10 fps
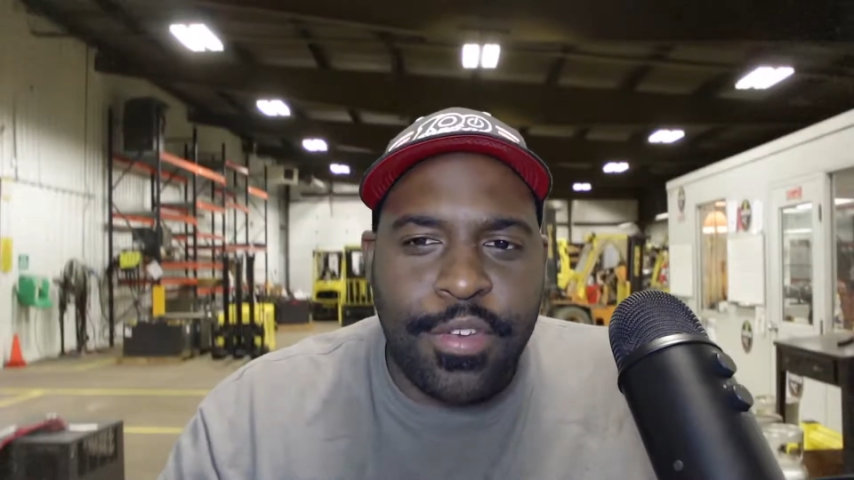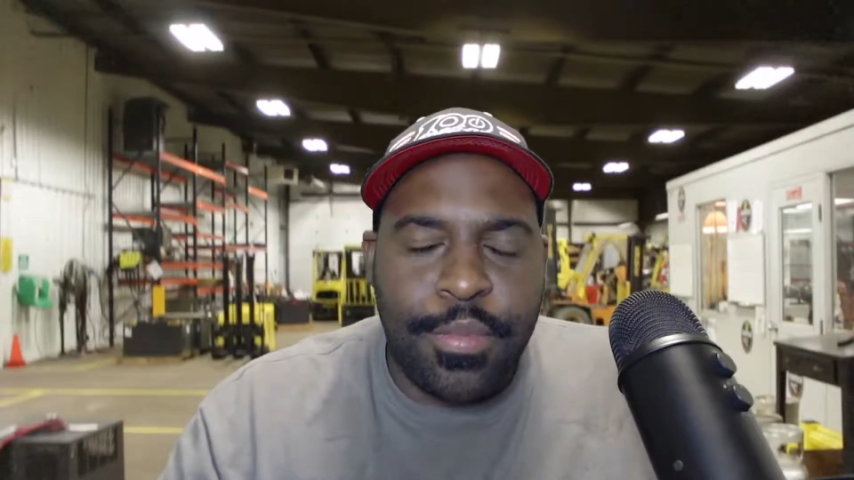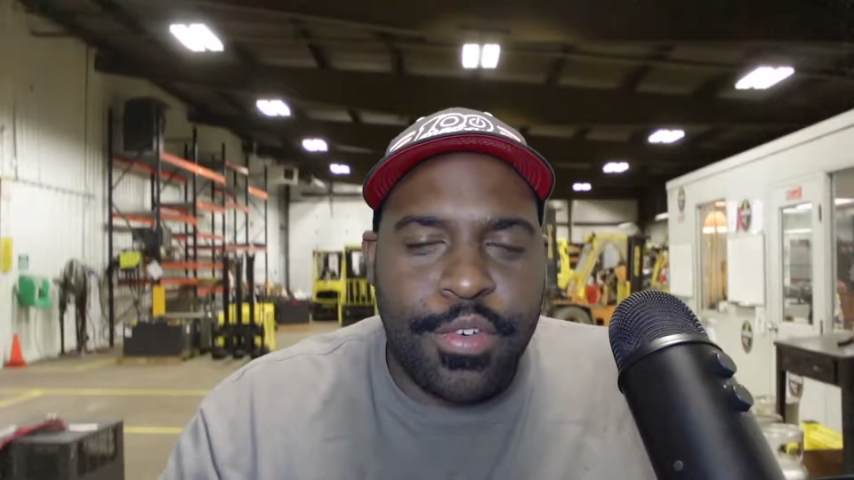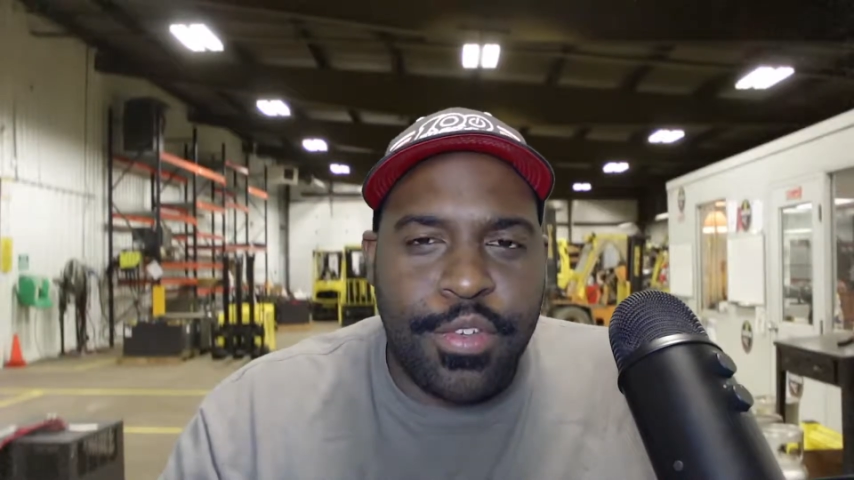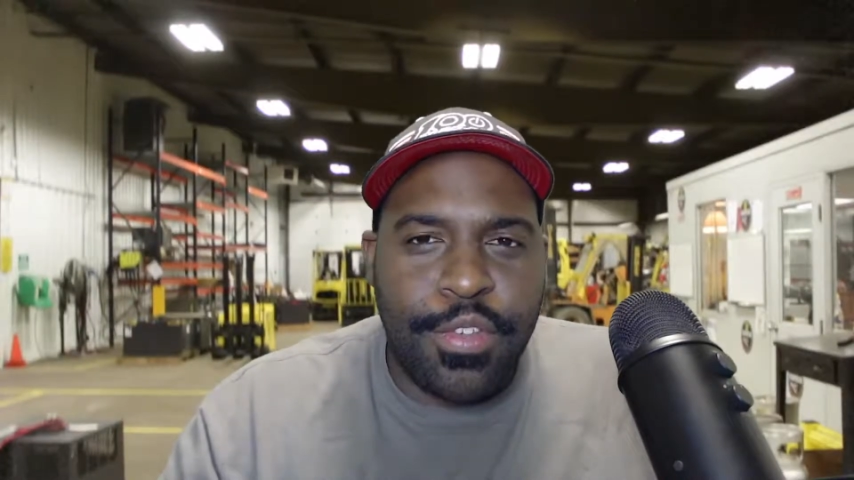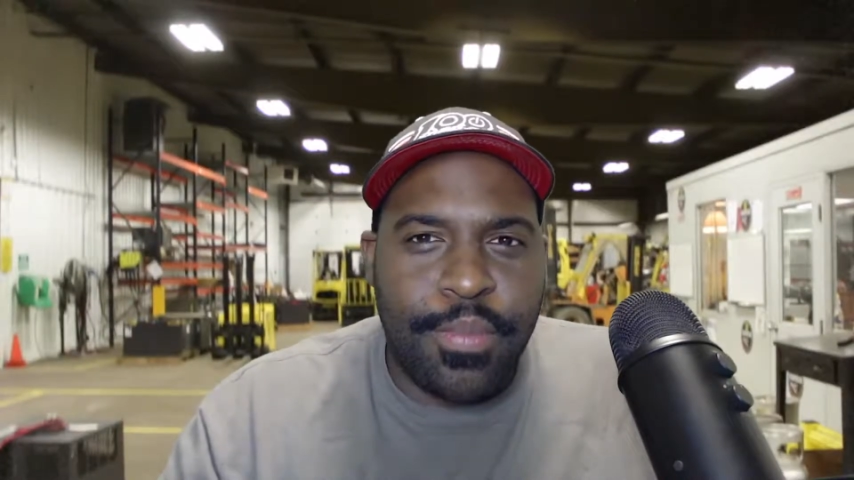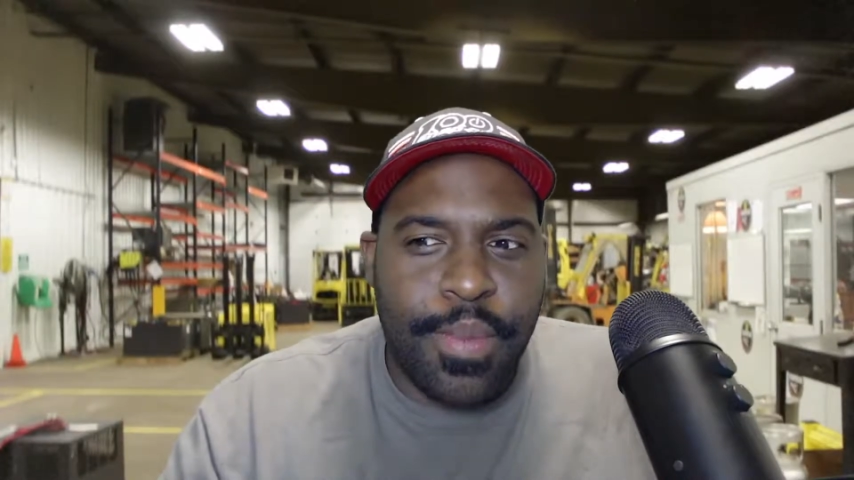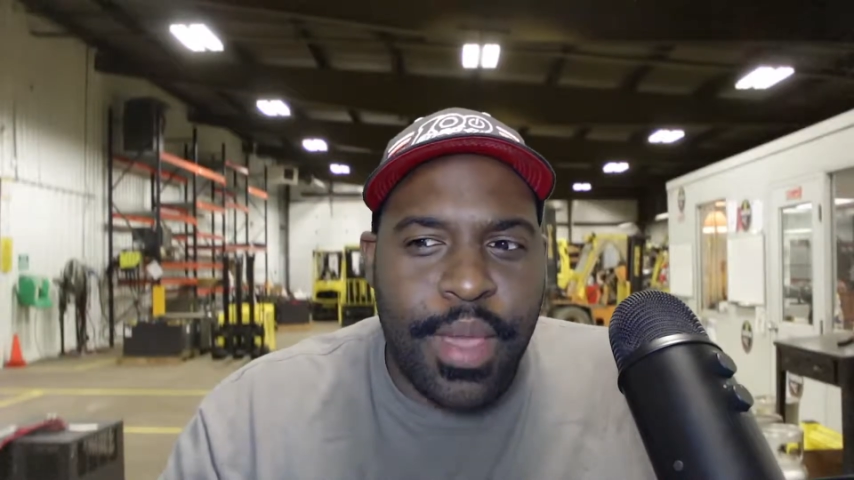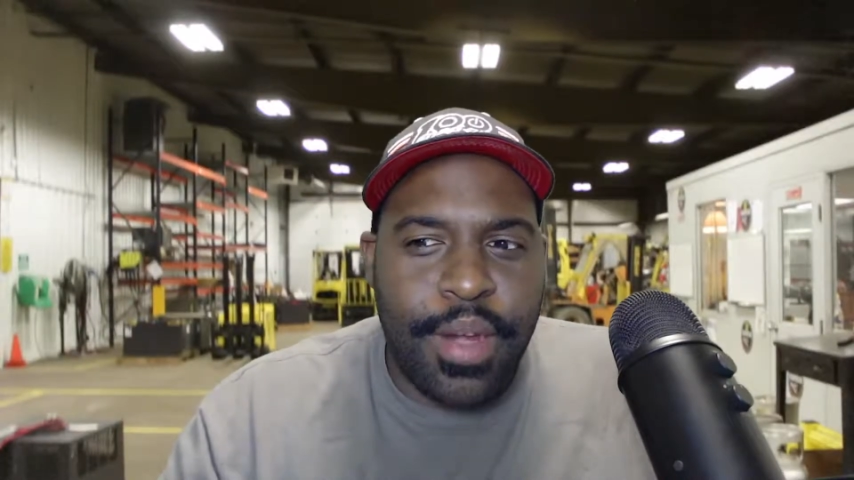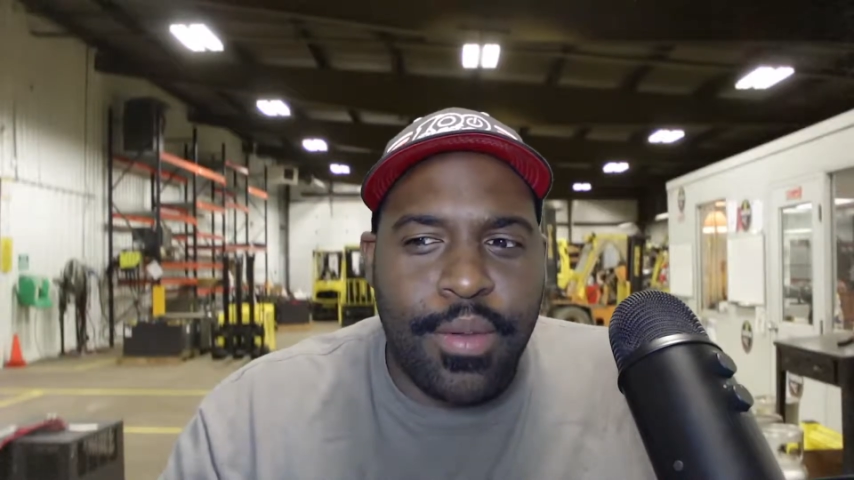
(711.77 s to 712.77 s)
to produce
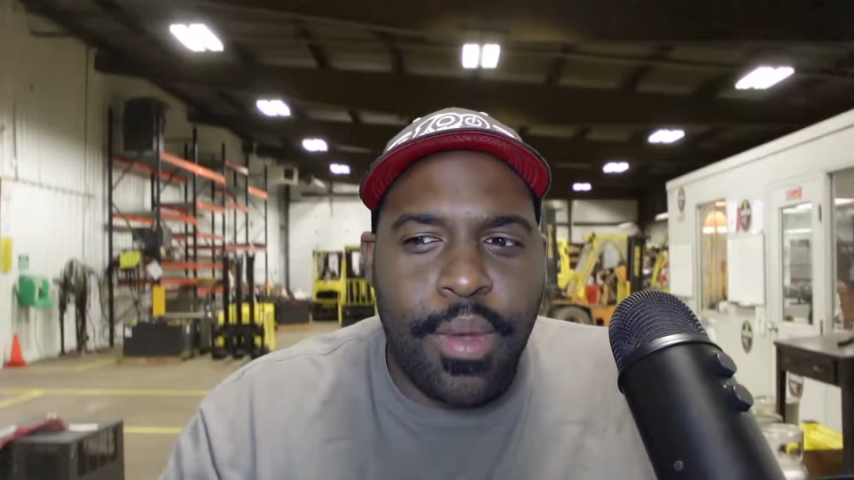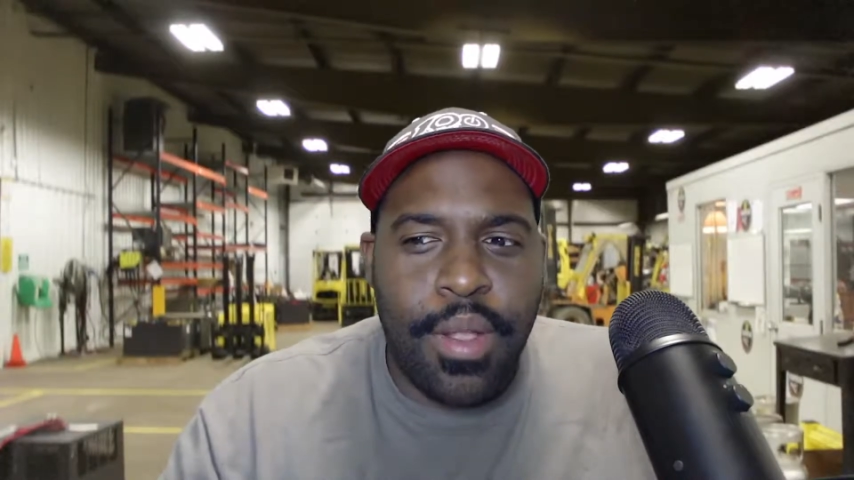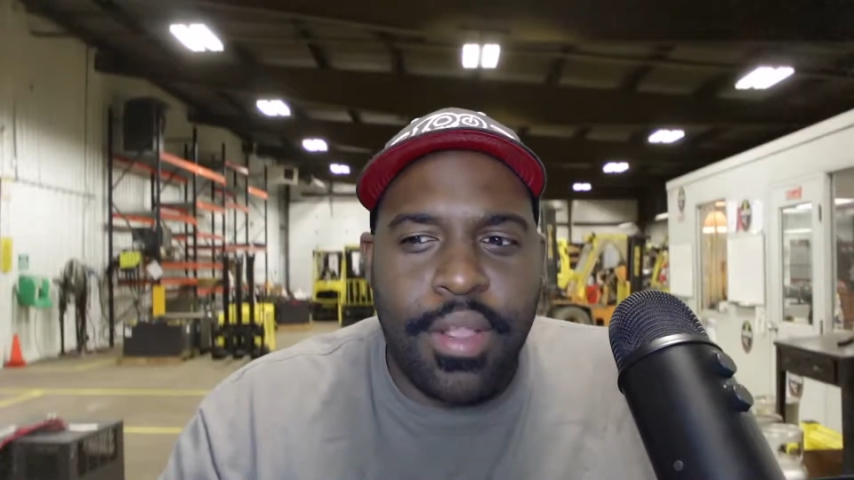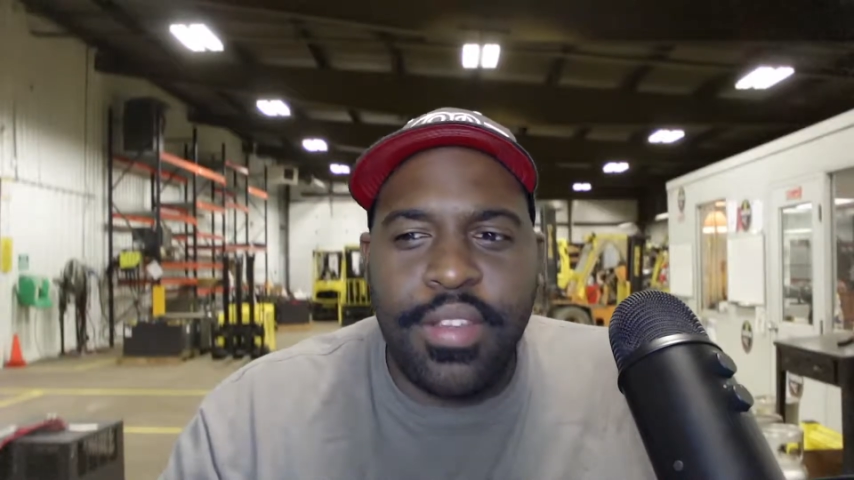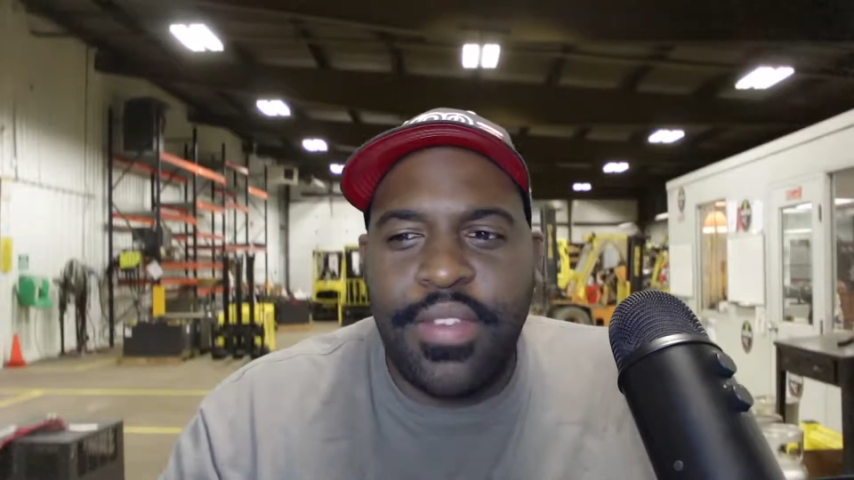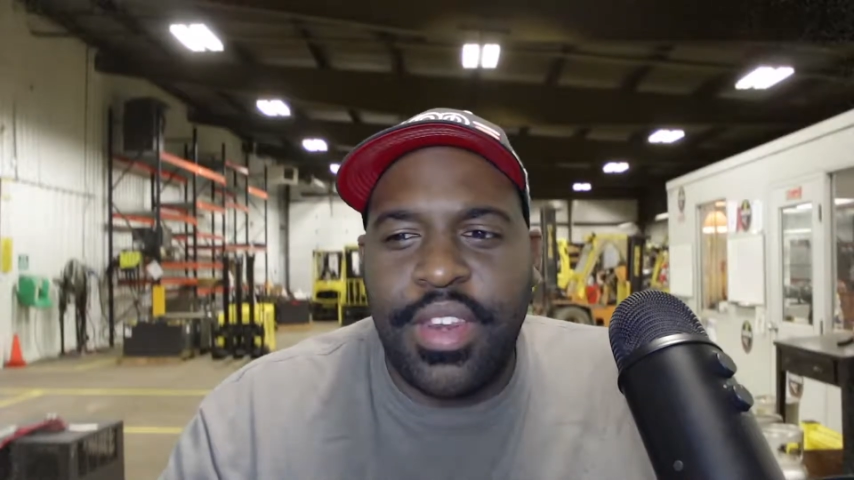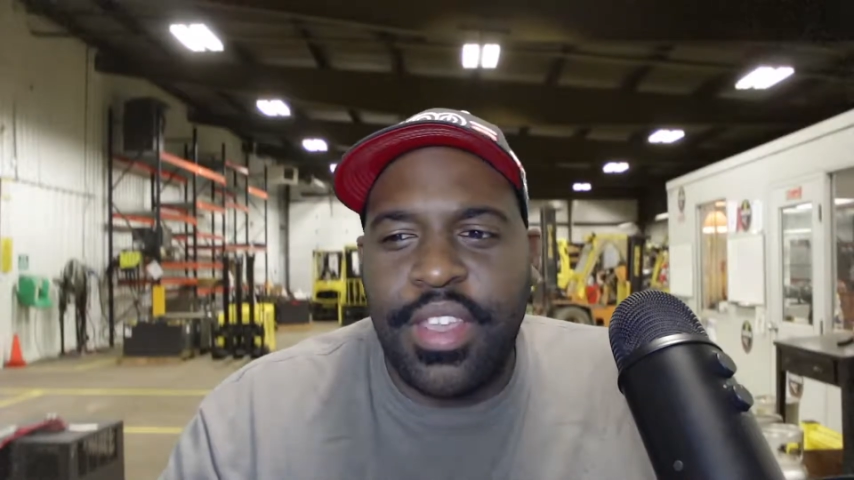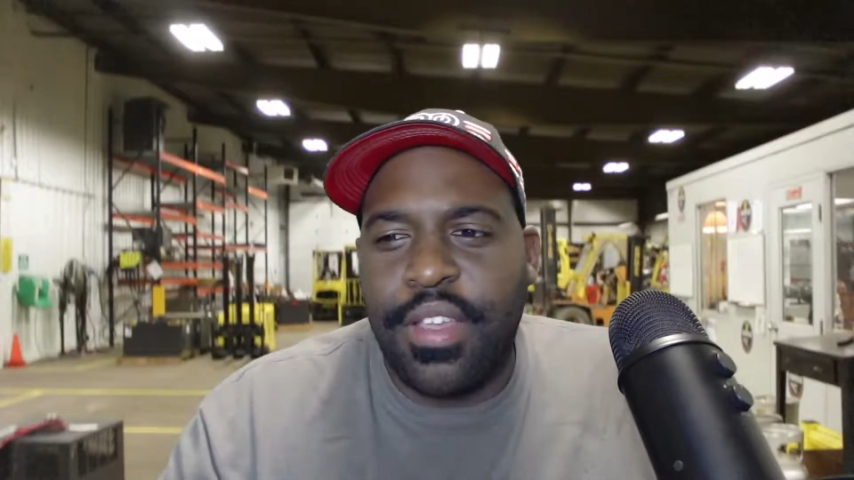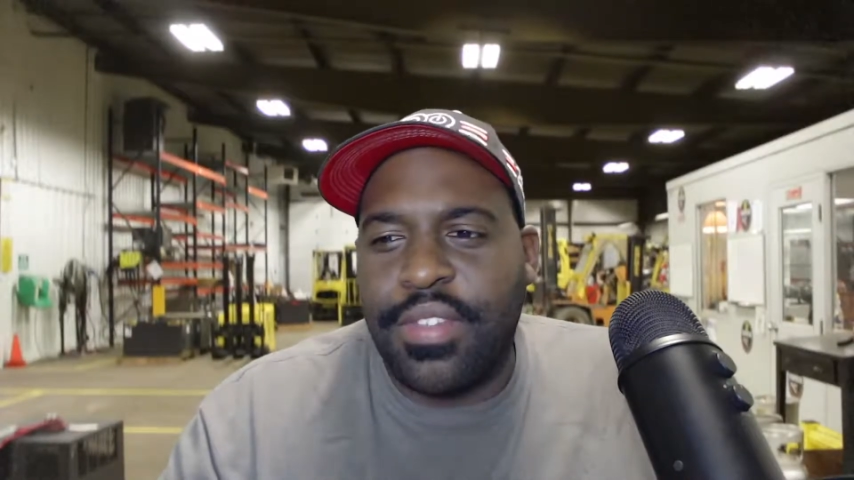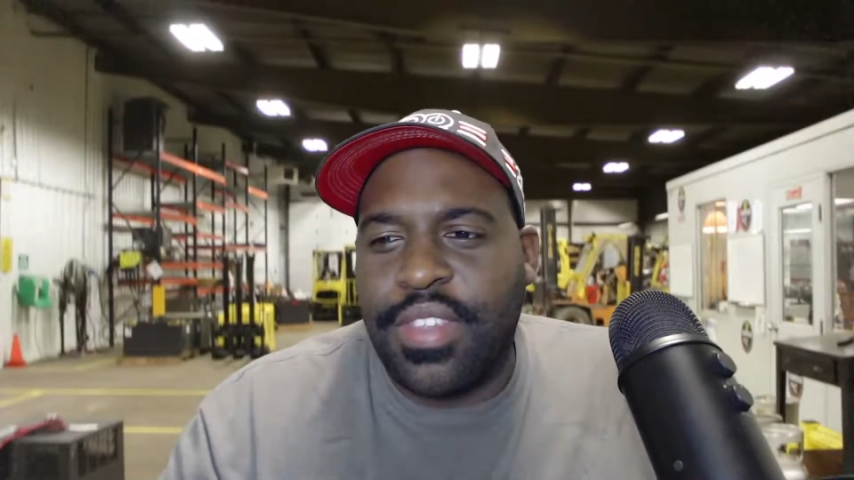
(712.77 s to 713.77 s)
better quality
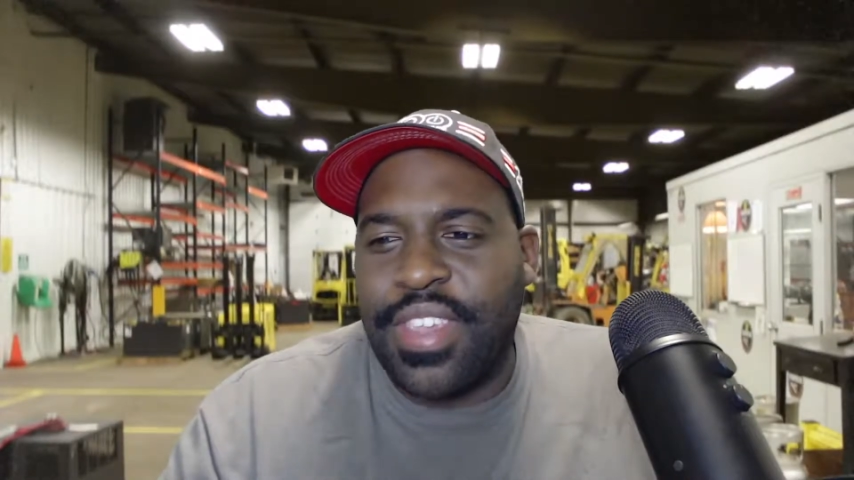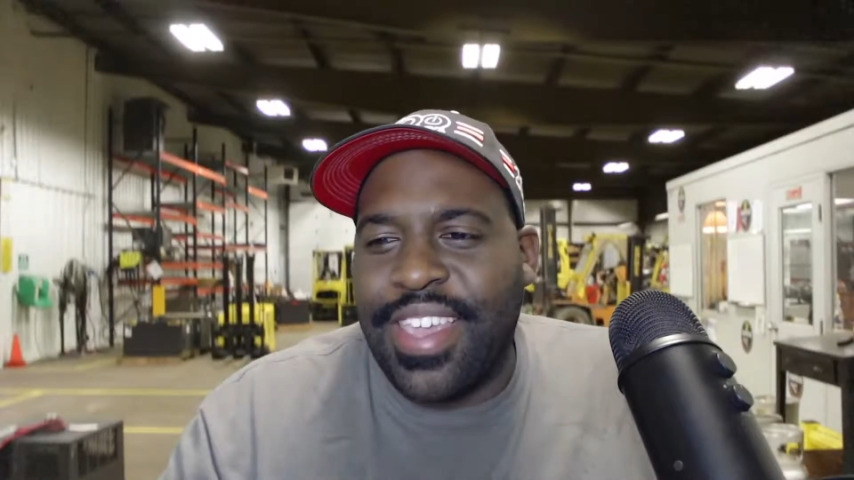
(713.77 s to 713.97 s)
videos.